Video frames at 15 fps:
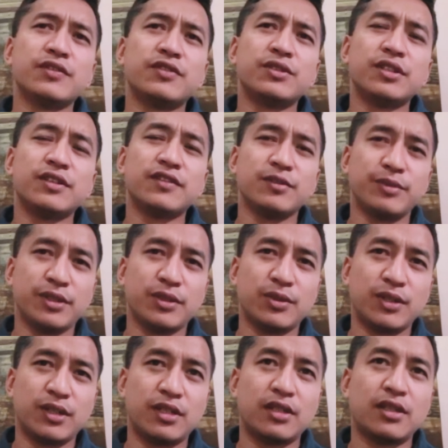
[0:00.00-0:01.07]
to definitely be
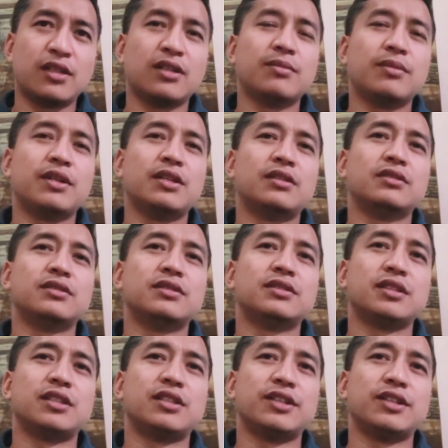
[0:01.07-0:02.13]
aware about
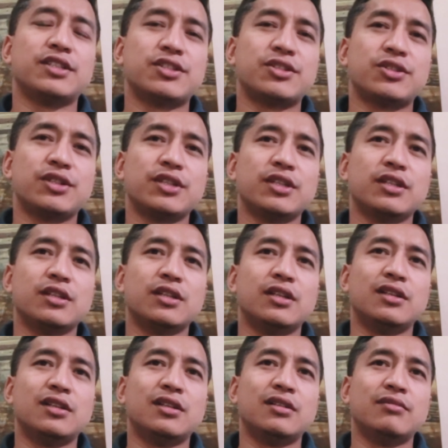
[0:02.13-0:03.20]
our history,
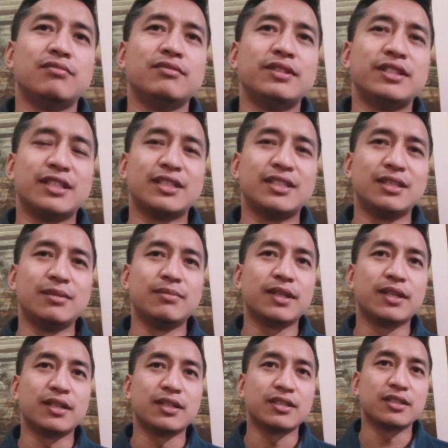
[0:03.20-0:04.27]
dig deep, I
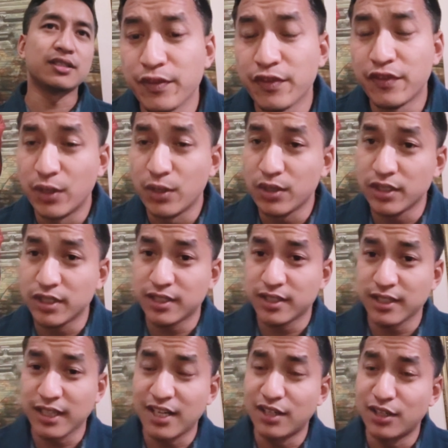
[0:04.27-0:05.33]
guess.
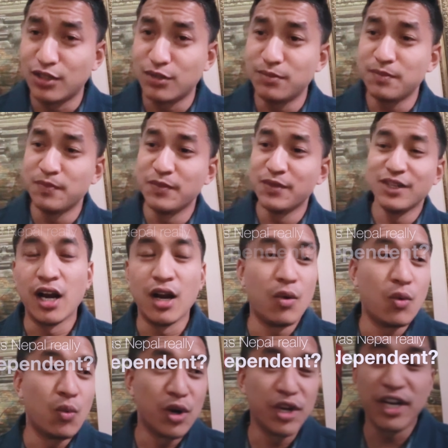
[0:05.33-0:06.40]
Folks at home,
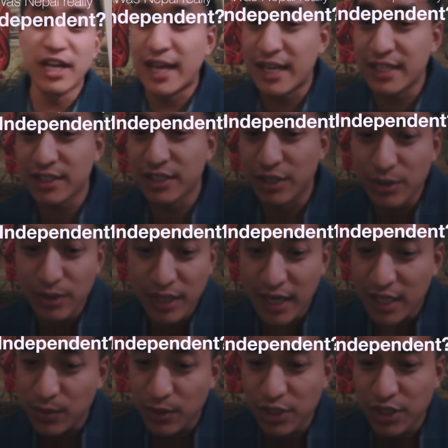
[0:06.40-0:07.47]
want to ask you
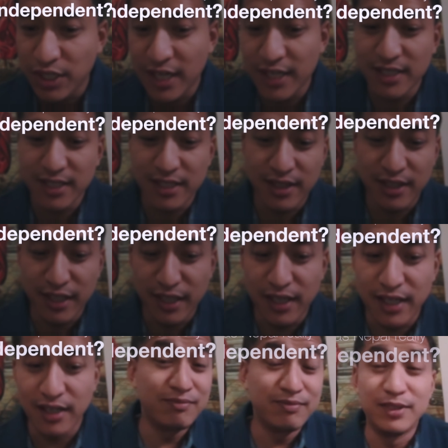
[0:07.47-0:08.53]
guys what you guys
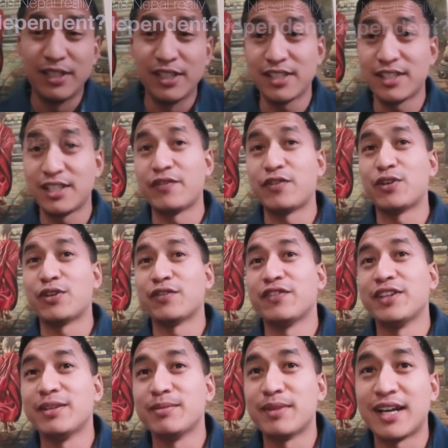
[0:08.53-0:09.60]
think. Please leave your
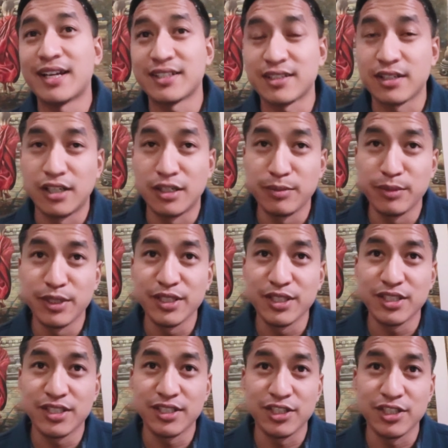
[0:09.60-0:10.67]
feedbacks, comments,
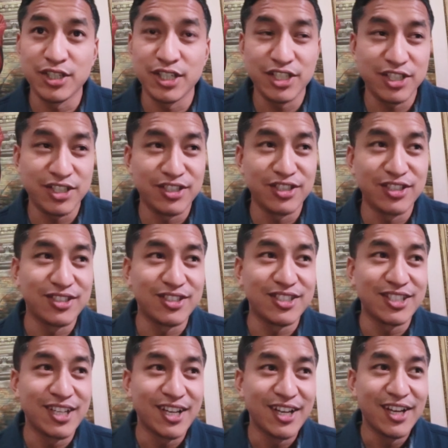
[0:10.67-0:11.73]

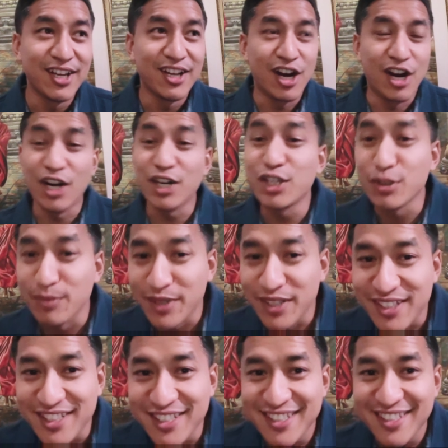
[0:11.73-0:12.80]
suggestions,
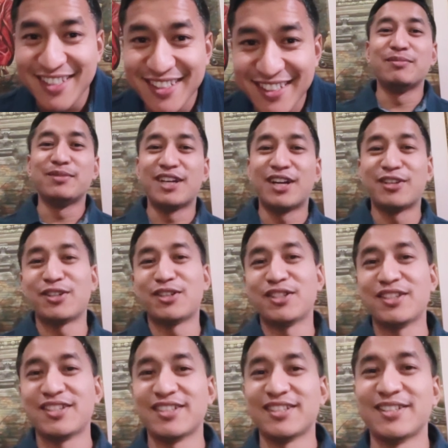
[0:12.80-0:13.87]
arguments down
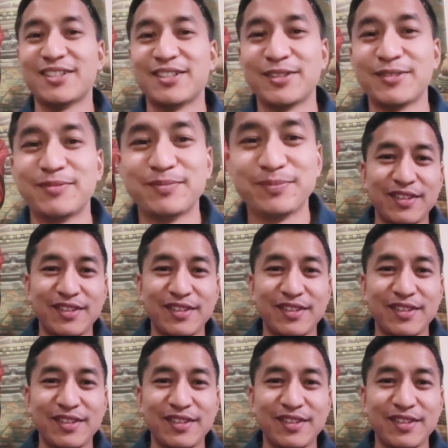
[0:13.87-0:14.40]
on the